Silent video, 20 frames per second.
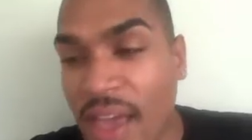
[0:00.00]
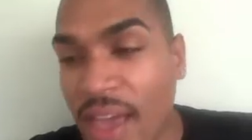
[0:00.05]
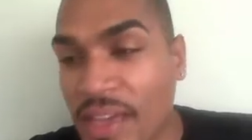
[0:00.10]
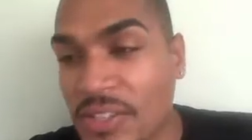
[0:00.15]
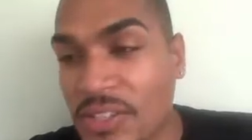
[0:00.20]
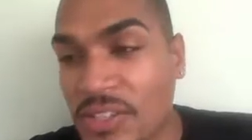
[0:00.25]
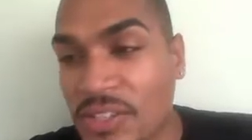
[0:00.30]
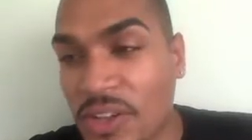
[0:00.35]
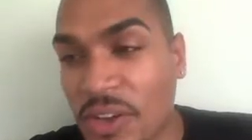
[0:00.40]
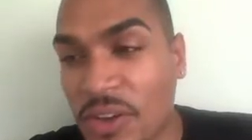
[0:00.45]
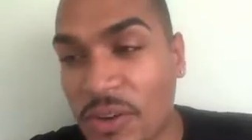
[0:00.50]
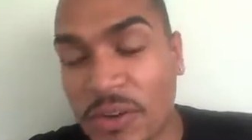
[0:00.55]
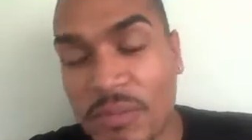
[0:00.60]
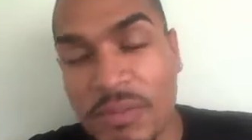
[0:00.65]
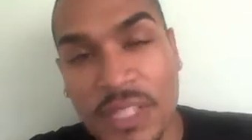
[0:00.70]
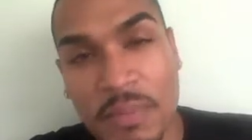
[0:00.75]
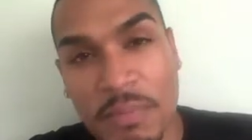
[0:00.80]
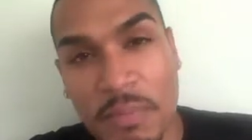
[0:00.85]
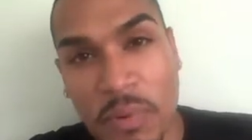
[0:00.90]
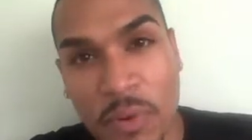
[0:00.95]
And so it
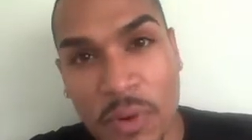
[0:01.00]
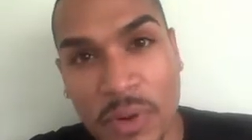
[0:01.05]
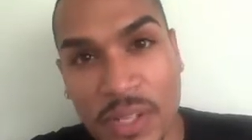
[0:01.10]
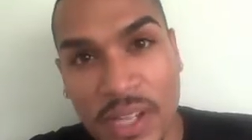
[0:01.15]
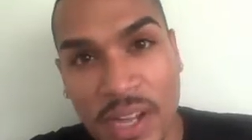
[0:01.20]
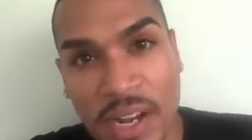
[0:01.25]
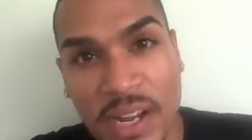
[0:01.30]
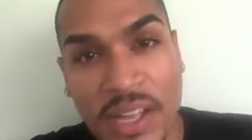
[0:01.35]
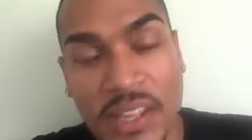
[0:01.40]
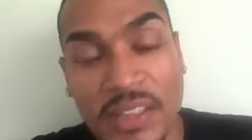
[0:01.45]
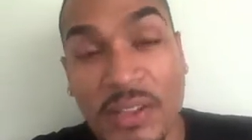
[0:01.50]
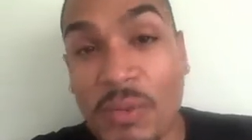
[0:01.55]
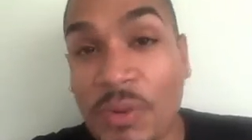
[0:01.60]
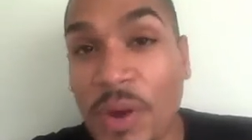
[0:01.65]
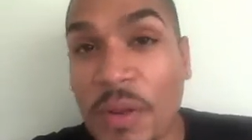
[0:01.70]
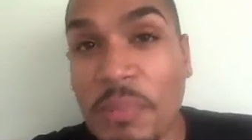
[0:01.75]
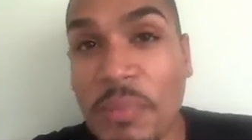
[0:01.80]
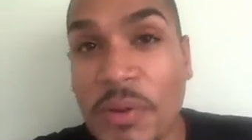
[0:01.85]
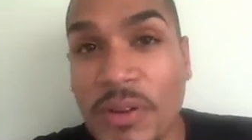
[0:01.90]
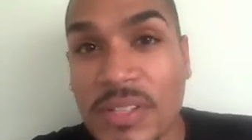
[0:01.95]
was important that I got the
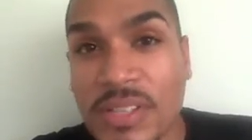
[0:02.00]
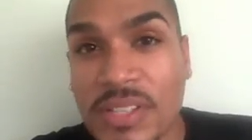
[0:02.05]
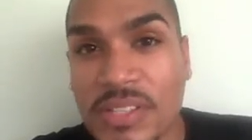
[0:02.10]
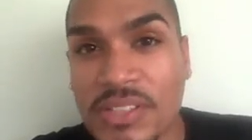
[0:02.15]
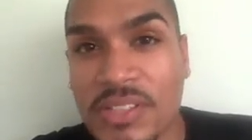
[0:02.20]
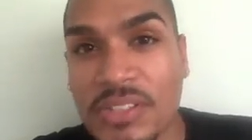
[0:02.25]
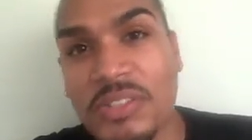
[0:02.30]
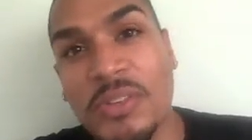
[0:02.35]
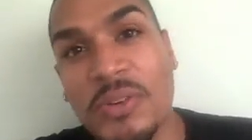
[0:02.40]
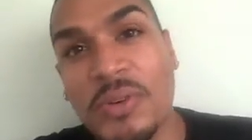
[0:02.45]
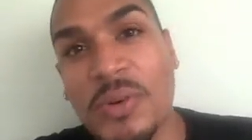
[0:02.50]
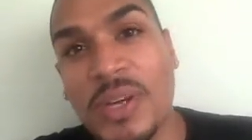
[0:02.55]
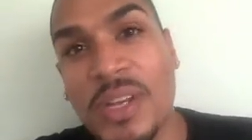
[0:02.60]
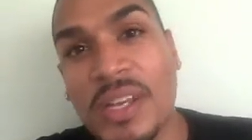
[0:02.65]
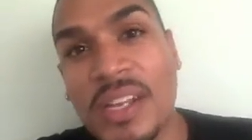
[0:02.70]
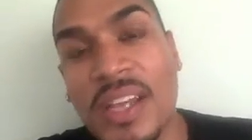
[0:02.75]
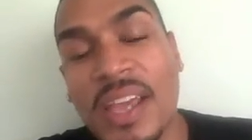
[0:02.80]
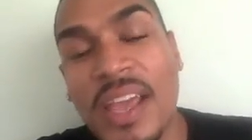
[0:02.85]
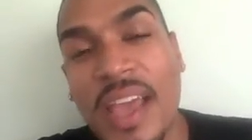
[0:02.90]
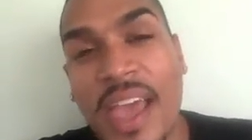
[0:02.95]
right person to do
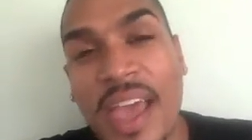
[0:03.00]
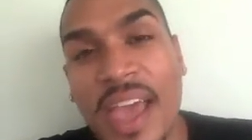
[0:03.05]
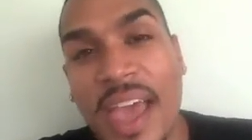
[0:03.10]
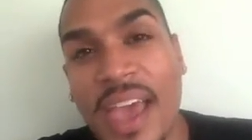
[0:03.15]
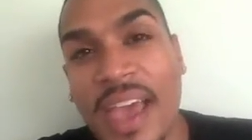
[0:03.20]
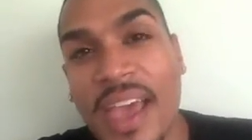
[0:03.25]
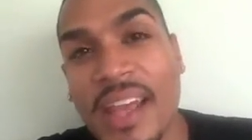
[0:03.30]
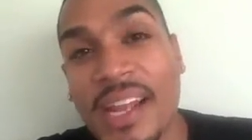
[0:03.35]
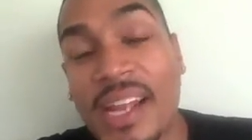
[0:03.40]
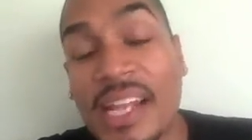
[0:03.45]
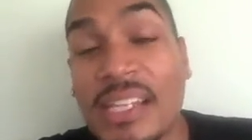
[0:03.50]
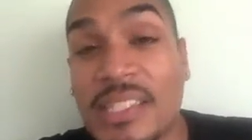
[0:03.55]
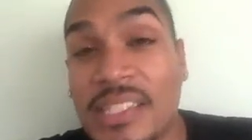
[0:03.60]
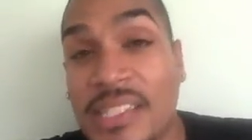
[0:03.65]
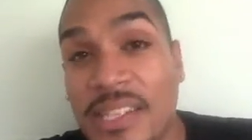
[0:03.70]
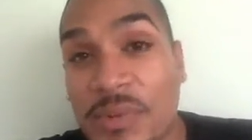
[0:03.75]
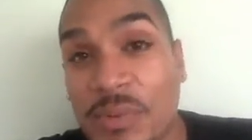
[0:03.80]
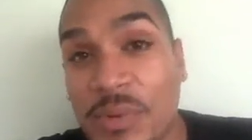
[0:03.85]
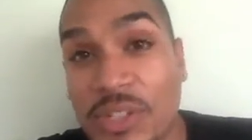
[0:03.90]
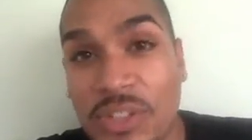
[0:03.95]
it. And let's
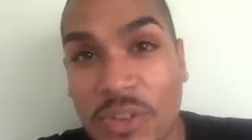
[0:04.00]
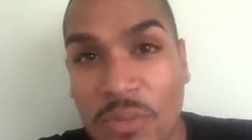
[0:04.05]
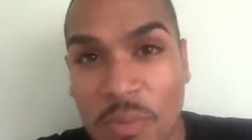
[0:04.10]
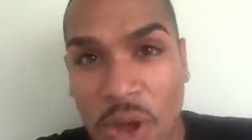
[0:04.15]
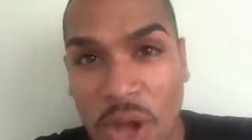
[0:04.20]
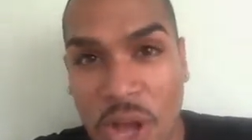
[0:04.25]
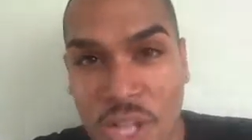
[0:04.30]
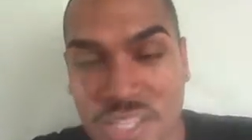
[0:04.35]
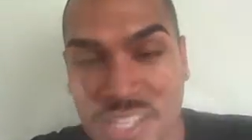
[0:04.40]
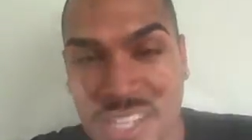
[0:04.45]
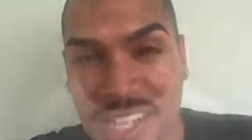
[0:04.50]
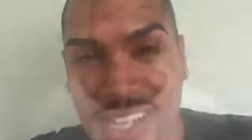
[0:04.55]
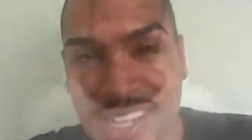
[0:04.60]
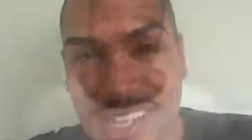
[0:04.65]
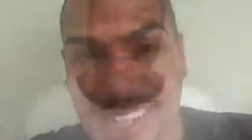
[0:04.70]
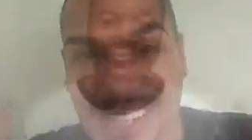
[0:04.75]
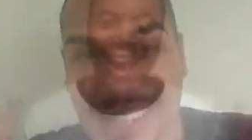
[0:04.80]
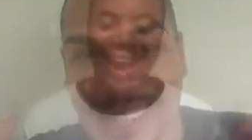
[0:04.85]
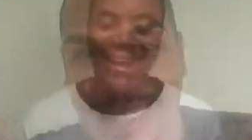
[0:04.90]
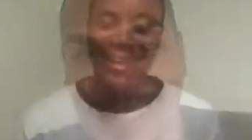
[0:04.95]
see what Jamal
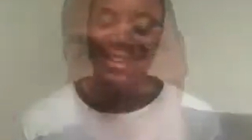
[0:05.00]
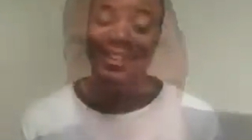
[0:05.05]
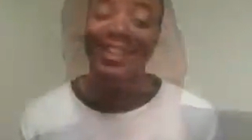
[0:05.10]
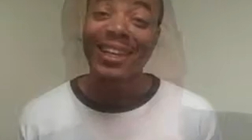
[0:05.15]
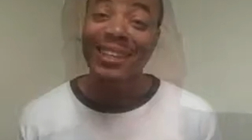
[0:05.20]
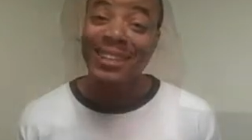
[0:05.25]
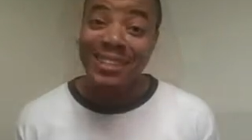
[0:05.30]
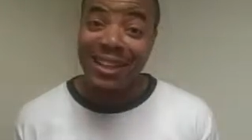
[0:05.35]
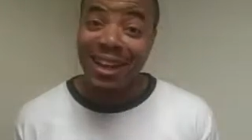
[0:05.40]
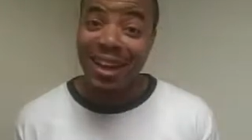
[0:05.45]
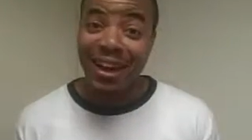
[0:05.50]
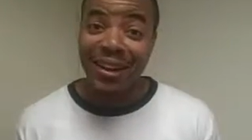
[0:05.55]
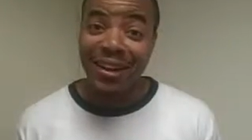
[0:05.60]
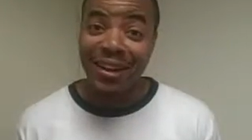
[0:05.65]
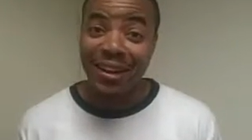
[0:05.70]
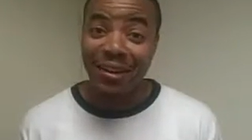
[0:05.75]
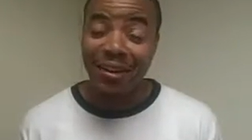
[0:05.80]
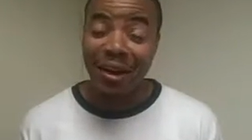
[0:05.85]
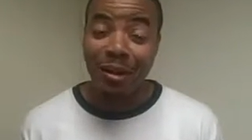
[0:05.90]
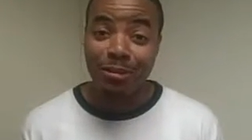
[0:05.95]
does. I just got
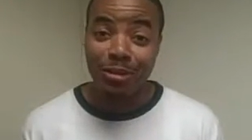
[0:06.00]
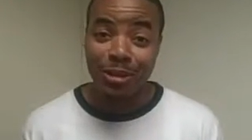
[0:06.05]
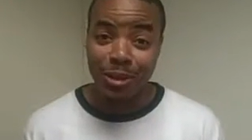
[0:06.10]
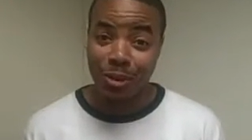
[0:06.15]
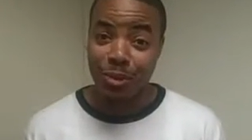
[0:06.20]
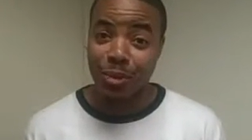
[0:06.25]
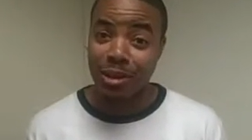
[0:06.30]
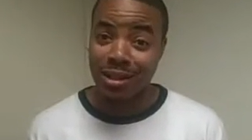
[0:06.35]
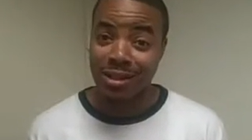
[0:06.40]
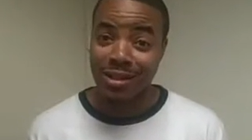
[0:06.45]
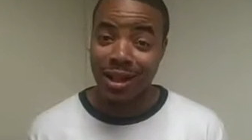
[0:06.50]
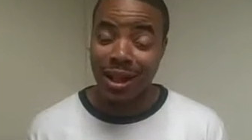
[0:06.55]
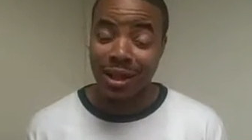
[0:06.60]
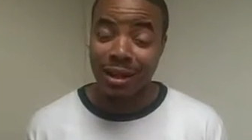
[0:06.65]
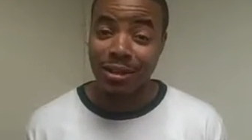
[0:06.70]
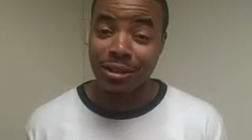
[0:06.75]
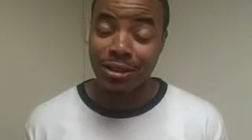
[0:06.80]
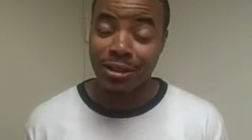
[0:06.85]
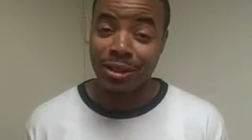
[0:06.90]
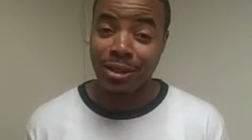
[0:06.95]
here. I'm so
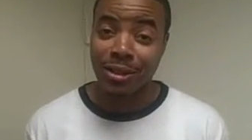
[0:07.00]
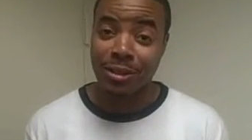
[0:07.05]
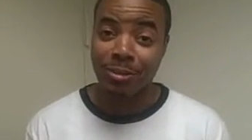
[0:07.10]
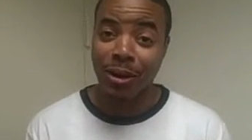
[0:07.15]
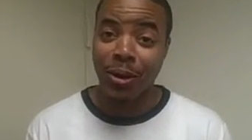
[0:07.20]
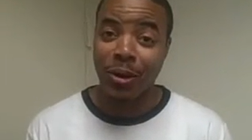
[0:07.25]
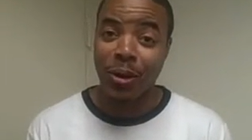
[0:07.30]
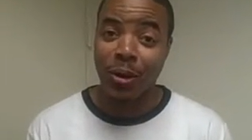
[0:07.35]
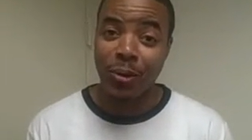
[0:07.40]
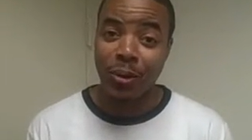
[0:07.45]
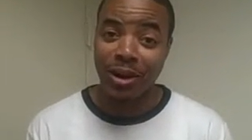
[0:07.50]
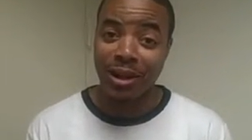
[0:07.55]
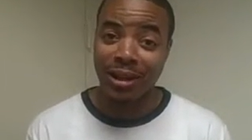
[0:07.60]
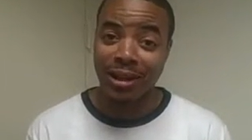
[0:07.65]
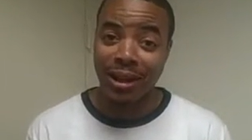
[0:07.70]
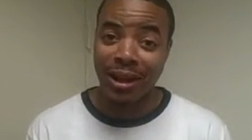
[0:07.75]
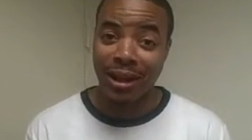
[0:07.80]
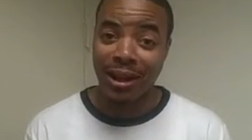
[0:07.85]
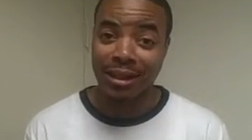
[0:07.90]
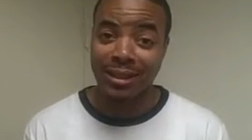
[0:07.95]
excited to teach my Old Way
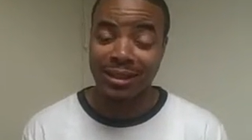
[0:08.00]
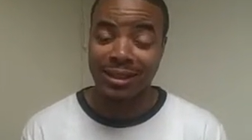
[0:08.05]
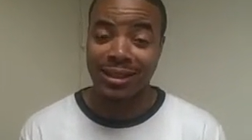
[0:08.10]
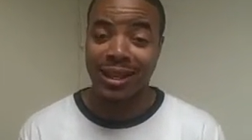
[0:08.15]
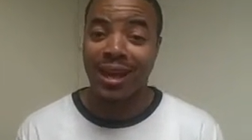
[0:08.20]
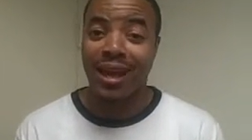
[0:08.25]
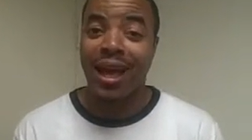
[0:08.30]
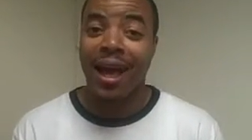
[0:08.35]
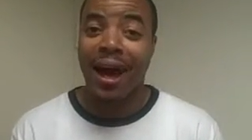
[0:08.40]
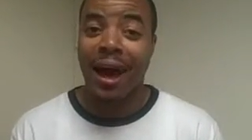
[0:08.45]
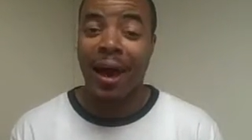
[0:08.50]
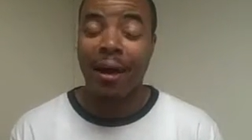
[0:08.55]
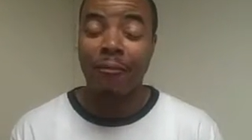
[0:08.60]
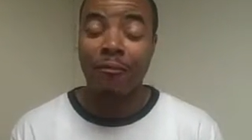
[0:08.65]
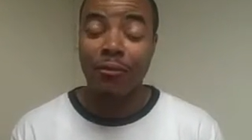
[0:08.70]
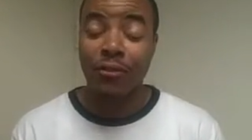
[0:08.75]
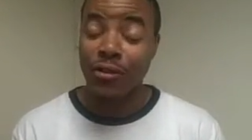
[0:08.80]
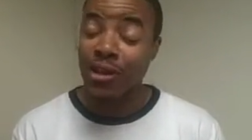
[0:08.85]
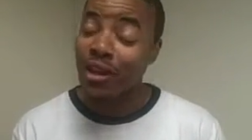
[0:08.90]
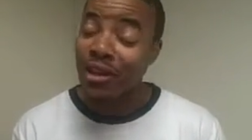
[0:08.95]
class.
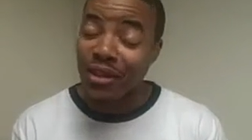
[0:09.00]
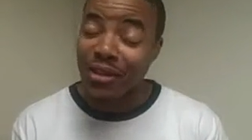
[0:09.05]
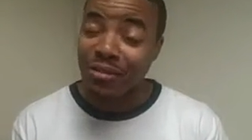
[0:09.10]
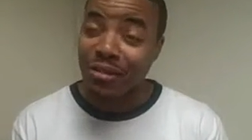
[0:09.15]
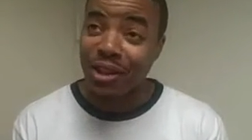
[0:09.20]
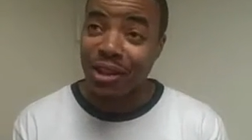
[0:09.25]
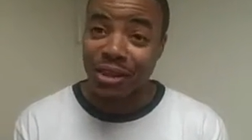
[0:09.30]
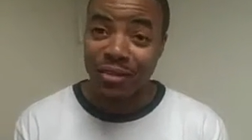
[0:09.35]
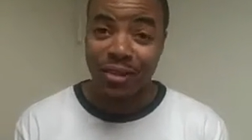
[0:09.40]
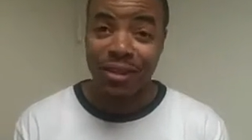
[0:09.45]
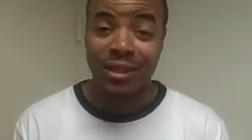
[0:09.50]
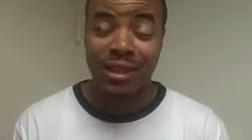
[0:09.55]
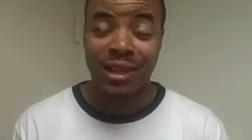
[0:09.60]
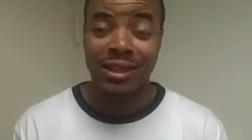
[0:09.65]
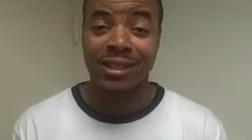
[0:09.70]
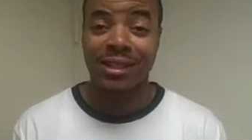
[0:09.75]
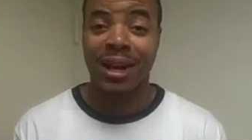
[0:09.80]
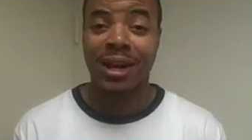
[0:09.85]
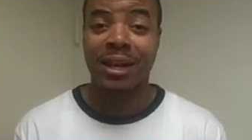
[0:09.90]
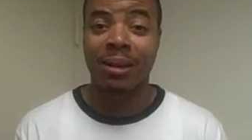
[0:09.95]
I'm really, really, really
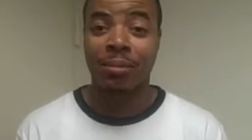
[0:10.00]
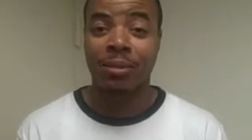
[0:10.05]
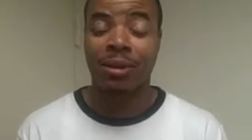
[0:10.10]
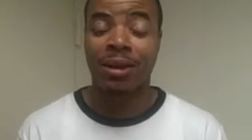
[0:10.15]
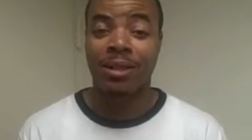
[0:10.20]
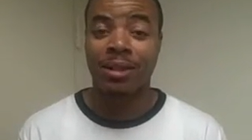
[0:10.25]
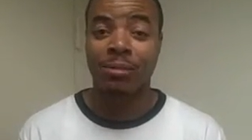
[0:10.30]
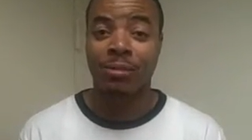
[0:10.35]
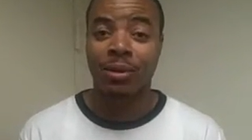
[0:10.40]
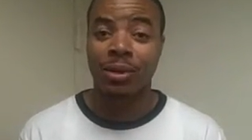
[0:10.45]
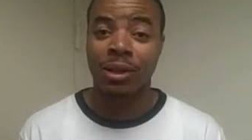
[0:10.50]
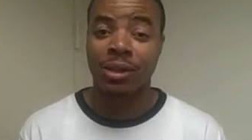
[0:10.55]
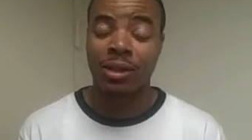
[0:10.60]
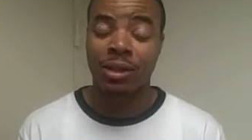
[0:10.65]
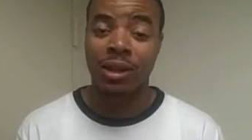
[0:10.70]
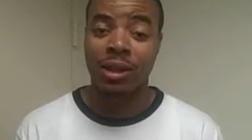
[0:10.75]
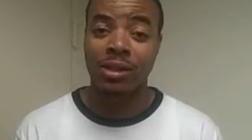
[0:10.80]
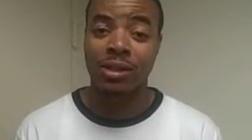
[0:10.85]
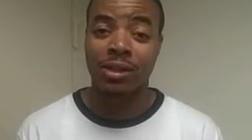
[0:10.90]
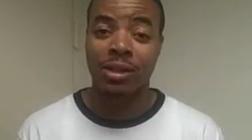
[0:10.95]
excited because I'm going to
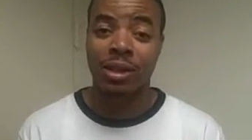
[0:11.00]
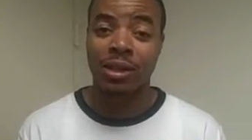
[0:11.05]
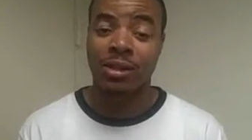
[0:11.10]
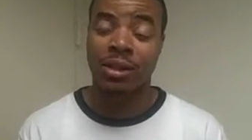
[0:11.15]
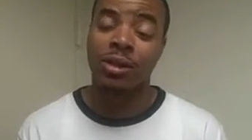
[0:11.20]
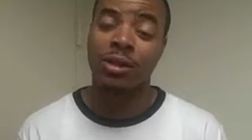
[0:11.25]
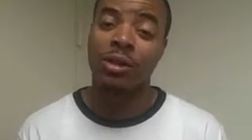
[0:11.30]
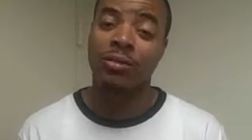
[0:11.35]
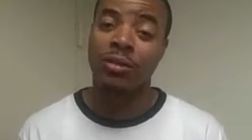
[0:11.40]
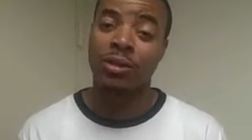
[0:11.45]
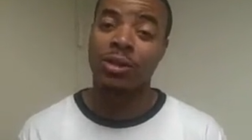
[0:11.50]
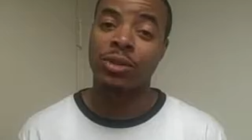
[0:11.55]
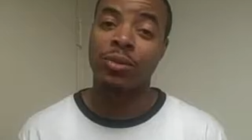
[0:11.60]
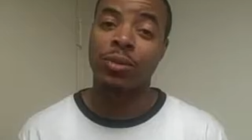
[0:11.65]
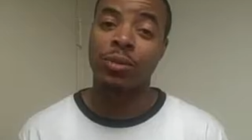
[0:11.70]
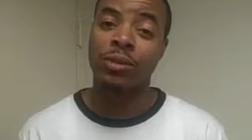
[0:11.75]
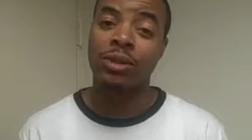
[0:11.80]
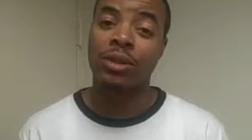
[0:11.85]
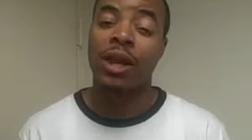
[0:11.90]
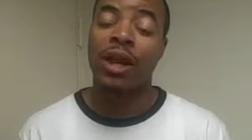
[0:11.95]
teach these
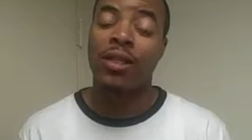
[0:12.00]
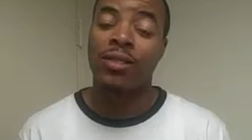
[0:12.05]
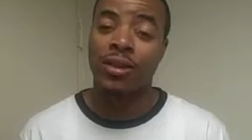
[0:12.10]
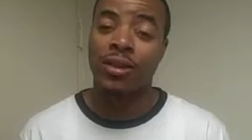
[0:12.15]
individuals